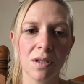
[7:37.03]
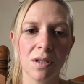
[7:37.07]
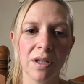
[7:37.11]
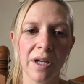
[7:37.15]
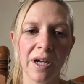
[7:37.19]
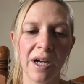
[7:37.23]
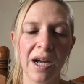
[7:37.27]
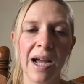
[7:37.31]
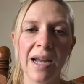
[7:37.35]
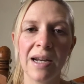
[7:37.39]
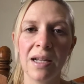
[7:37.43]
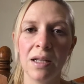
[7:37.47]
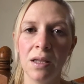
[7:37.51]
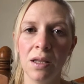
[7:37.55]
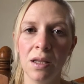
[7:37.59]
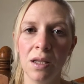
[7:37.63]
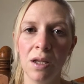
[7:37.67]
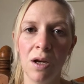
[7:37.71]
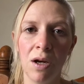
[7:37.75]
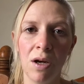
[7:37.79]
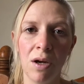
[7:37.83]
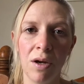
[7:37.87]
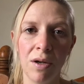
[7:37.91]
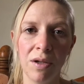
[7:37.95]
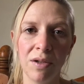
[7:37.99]
like, I had a
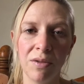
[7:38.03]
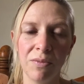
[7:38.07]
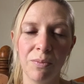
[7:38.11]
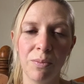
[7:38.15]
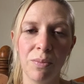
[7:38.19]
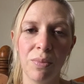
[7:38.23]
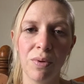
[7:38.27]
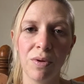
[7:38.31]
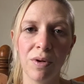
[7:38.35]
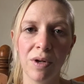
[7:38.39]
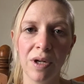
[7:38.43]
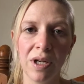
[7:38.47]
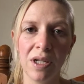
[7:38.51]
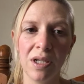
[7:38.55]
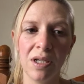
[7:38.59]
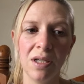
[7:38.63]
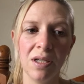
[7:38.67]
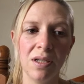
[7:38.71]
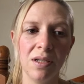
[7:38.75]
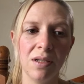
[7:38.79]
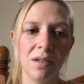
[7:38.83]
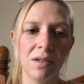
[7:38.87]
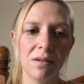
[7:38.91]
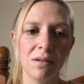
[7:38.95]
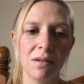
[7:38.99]
lot of
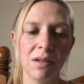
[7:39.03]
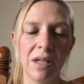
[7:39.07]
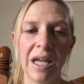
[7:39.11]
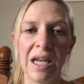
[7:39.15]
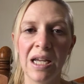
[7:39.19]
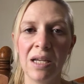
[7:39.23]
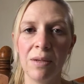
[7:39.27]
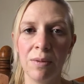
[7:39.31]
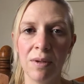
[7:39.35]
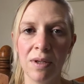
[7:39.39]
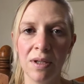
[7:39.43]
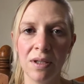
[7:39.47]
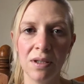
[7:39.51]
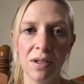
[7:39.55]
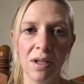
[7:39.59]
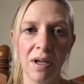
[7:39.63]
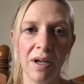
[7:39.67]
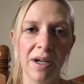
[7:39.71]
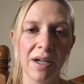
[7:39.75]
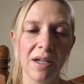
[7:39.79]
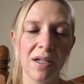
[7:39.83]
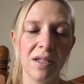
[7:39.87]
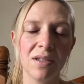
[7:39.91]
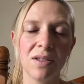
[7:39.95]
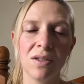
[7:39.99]
pre-labour,
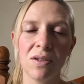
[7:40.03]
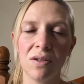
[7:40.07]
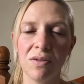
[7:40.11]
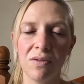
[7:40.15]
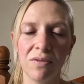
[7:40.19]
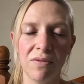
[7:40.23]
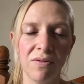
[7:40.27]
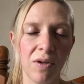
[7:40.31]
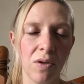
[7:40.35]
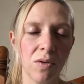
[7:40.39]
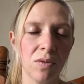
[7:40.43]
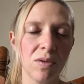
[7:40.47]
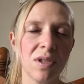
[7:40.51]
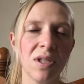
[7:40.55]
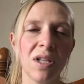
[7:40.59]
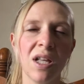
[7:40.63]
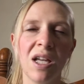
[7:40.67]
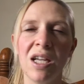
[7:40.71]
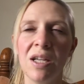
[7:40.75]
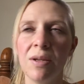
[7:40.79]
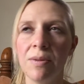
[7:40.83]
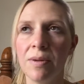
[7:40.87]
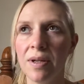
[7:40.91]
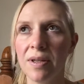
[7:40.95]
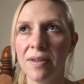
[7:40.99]
like sort of false
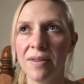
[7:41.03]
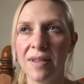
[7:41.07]
labour,